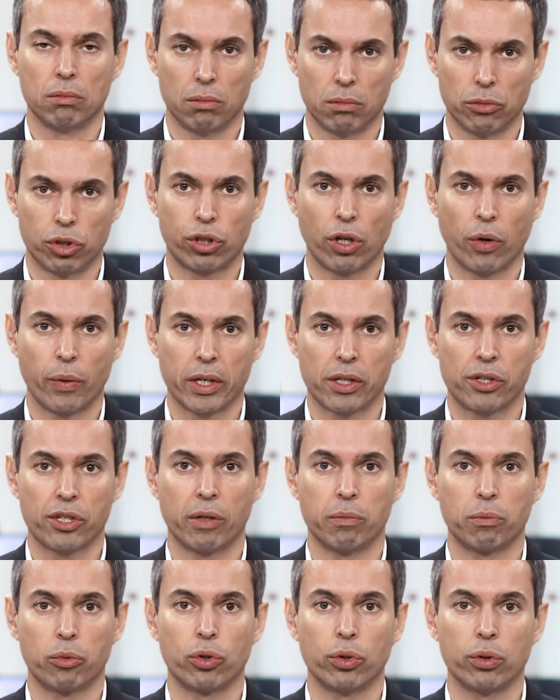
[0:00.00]
showing
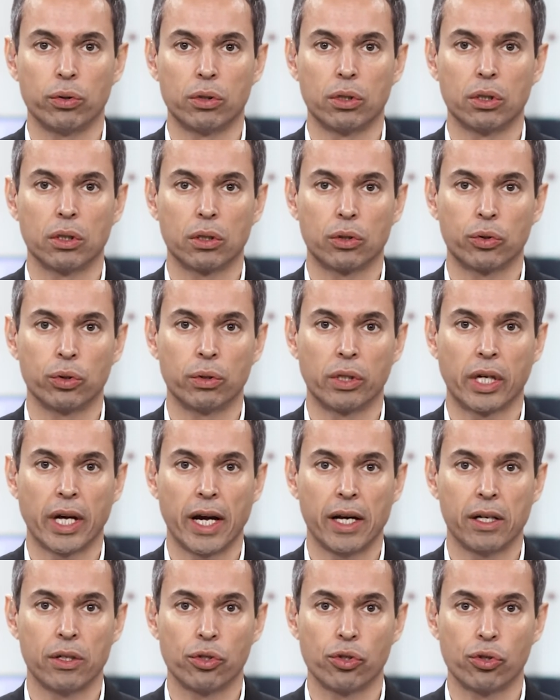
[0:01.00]
some good
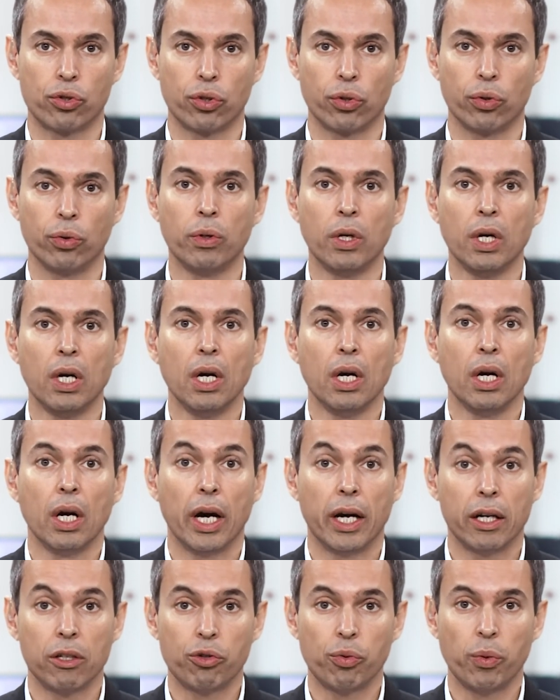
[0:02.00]
gains too.
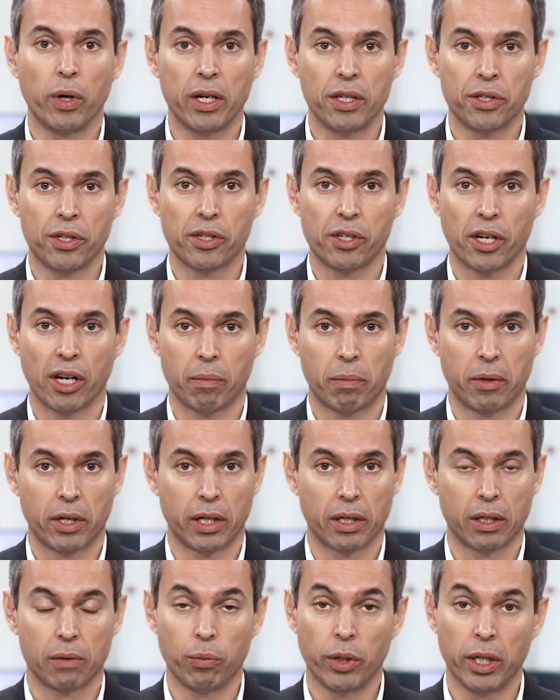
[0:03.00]
And why is this
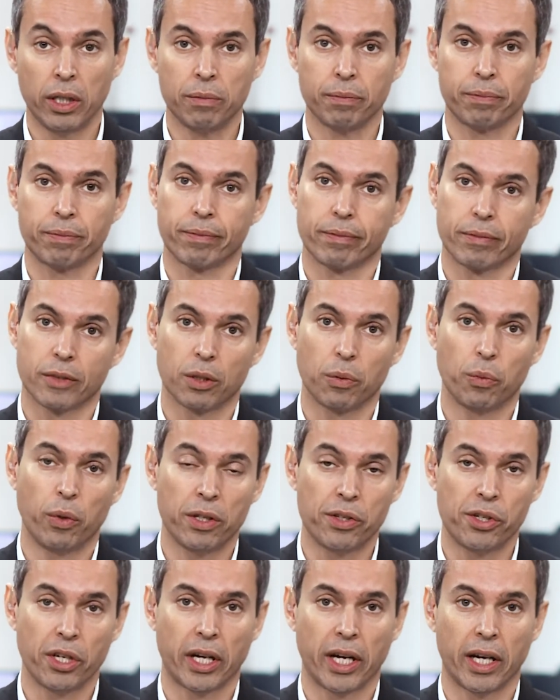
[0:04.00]
happening? Well,
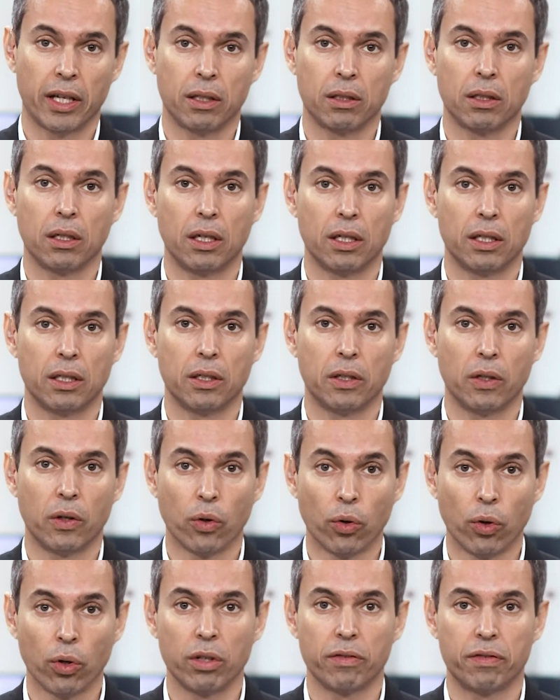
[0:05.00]
once again,
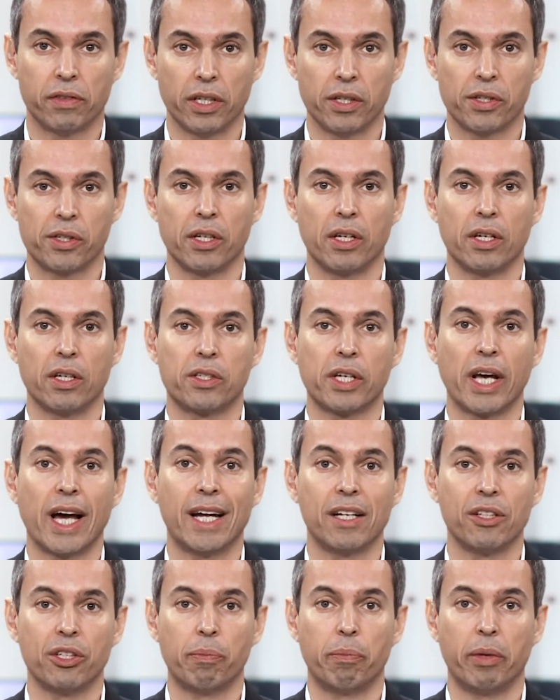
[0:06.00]
all of this is
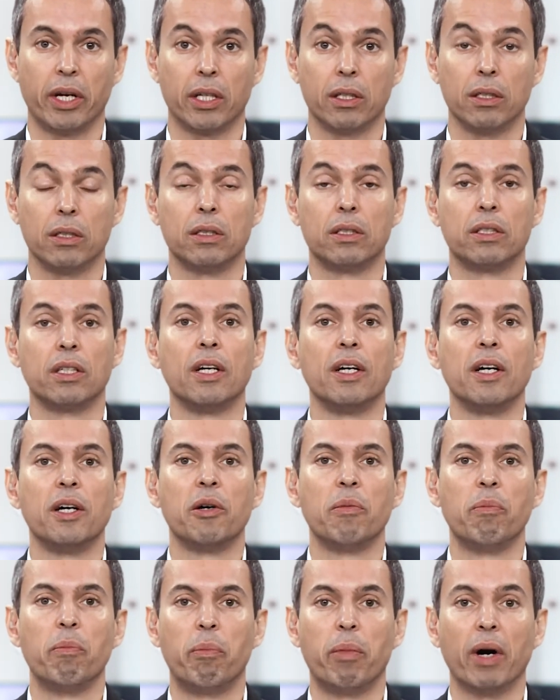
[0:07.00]
underpinned
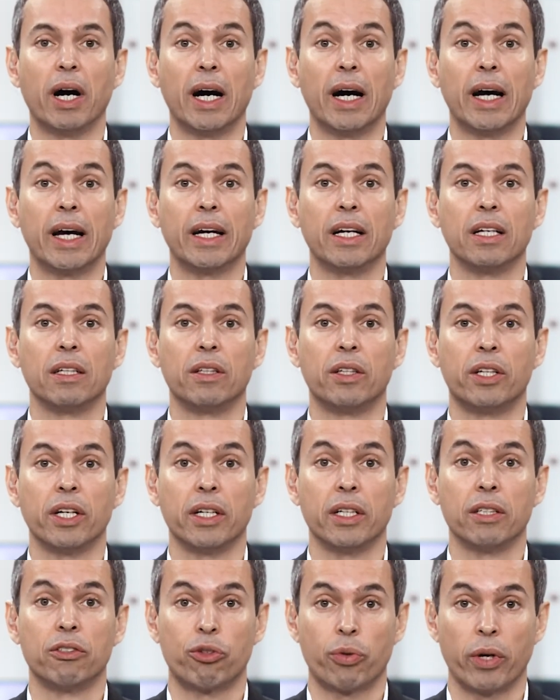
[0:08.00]
by
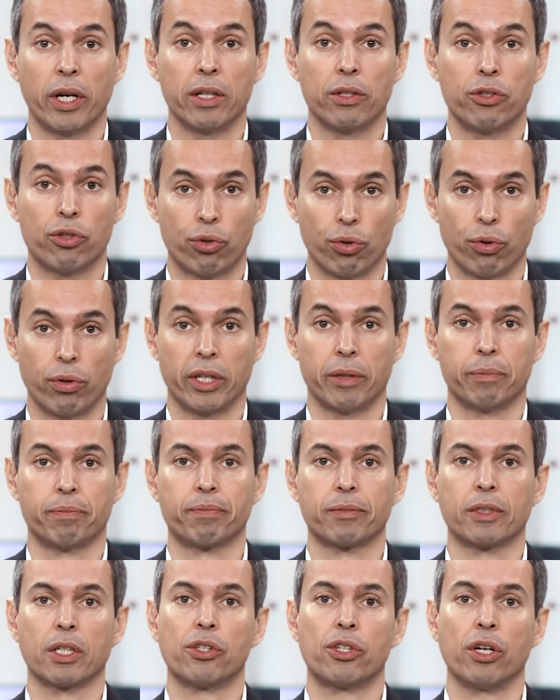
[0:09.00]
the trade story.
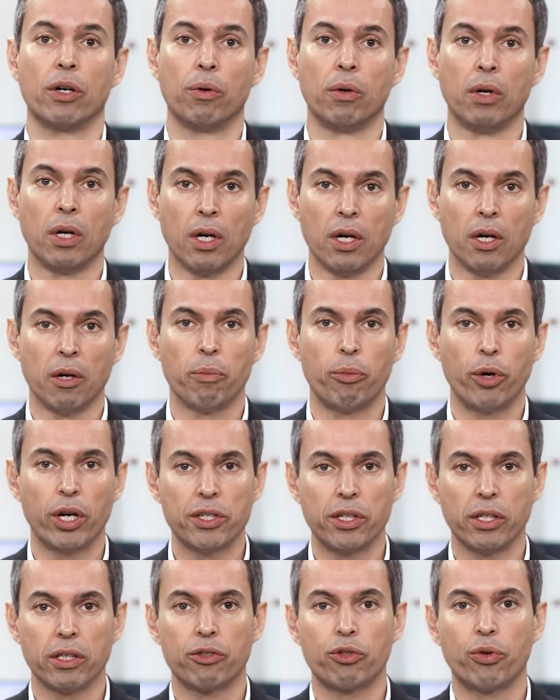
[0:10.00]
So
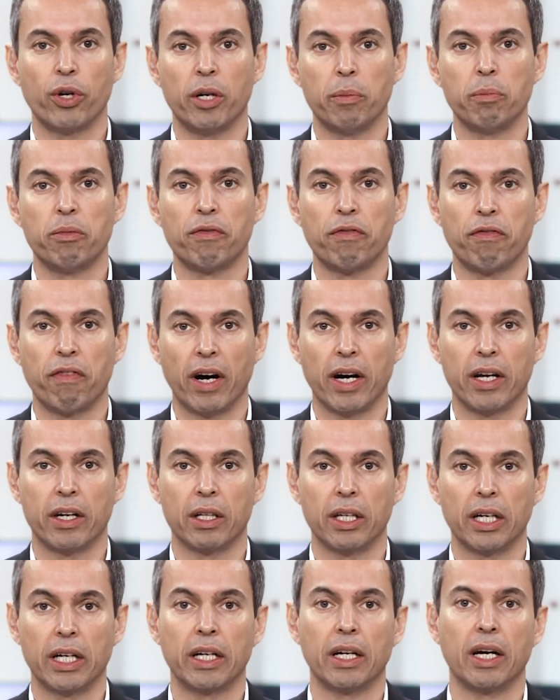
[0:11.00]
President Trump
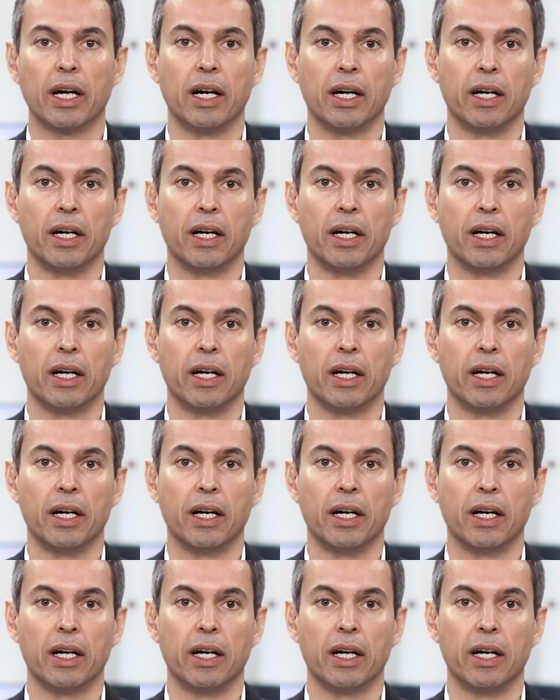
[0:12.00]
finally